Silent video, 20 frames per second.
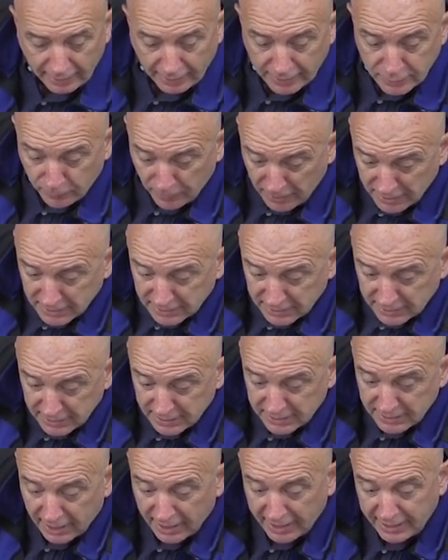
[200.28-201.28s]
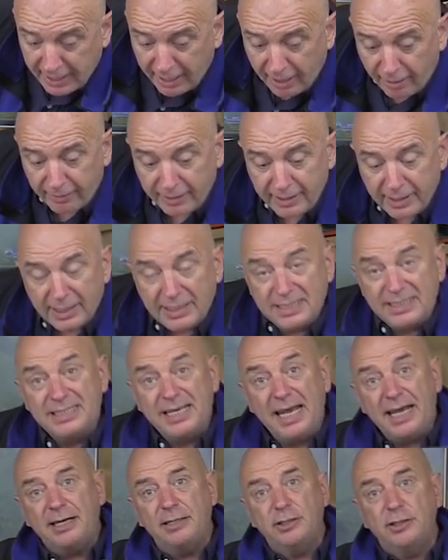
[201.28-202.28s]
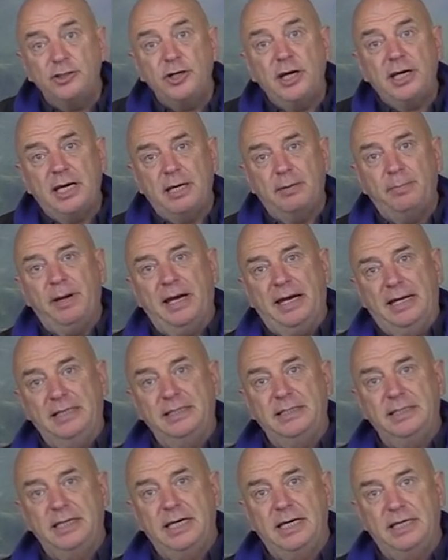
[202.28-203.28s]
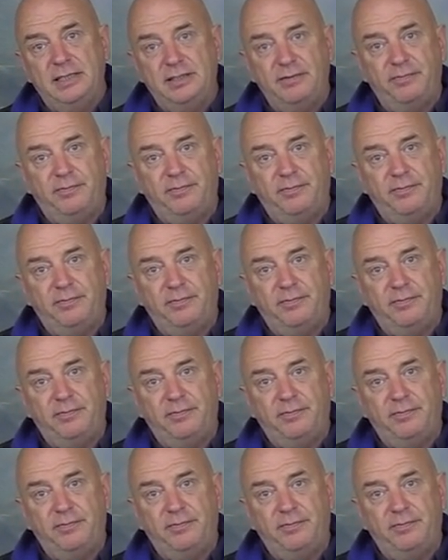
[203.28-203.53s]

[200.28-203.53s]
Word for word: As well as this, I carry a second trekking pants in case